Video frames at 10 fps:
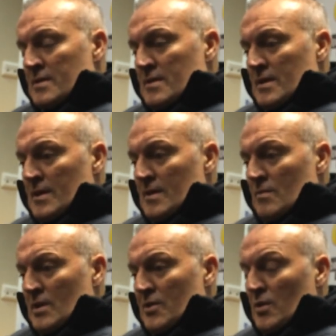
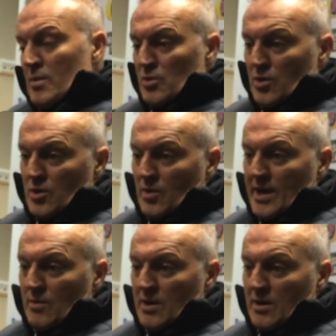I thought we broke
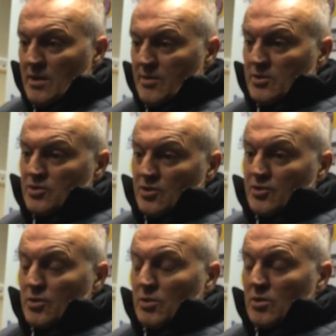quite well. I thought Joe
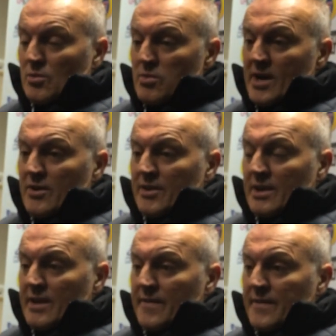Newell looked bright on the
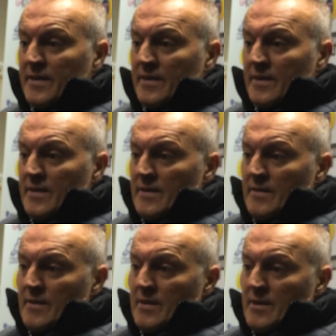left.
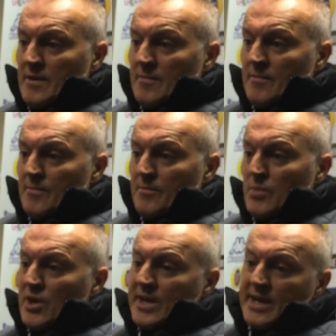
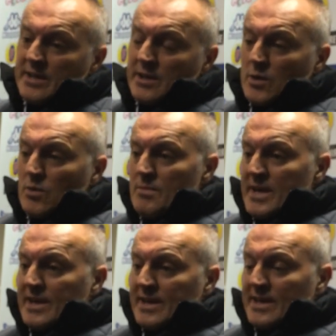But again, you know, we're
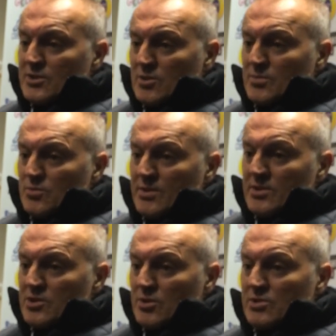making our subs
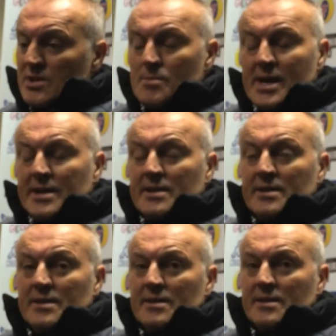with Tuesday in mind.
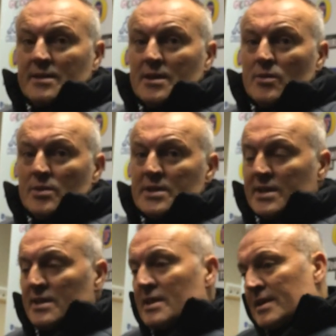You know, we're
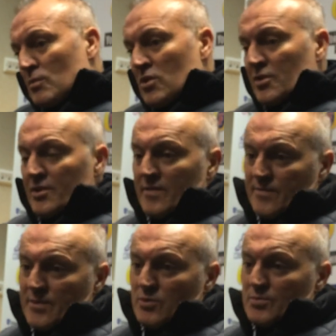taking Danny Ward
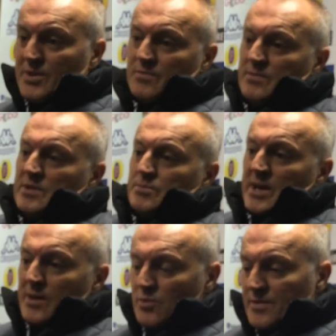off, who's been
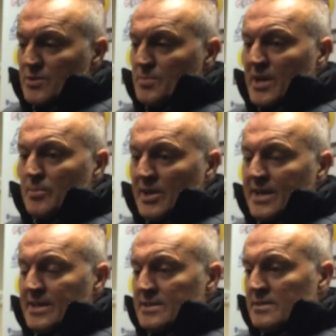one of his better
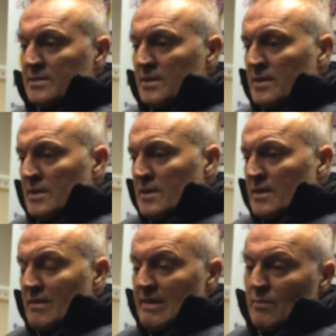players,
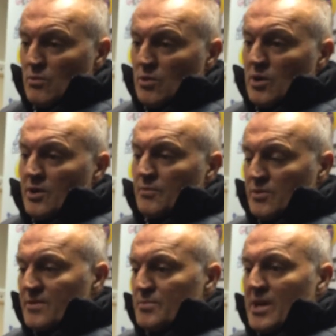and Grant Ward,
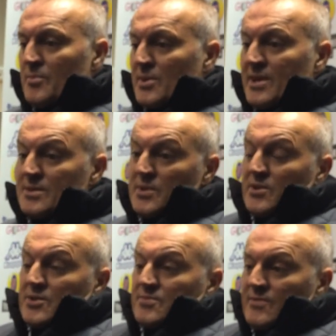one of his better players,
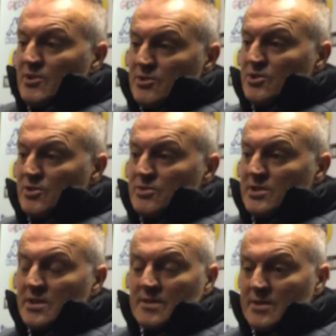because we've got
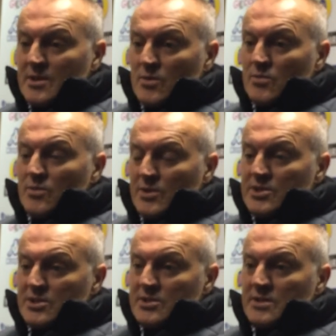Tuesday, you know,
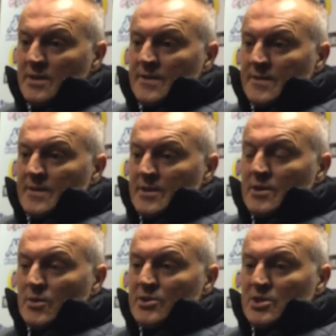which is
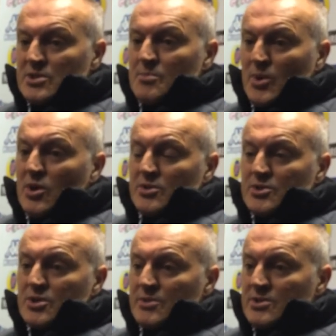
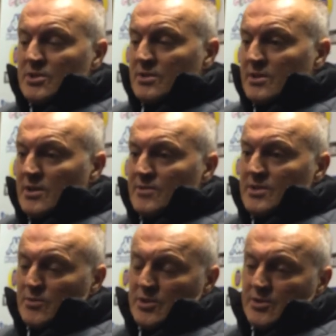important to us, and
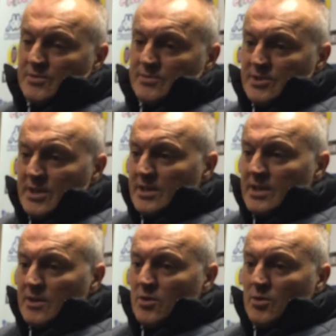obviously we're not saying that
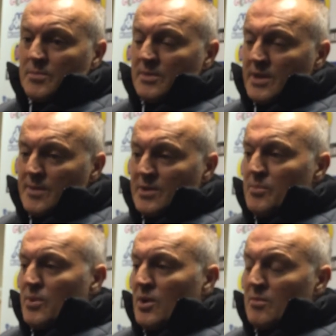the cup game isn't
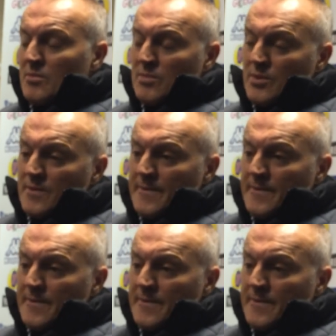important, but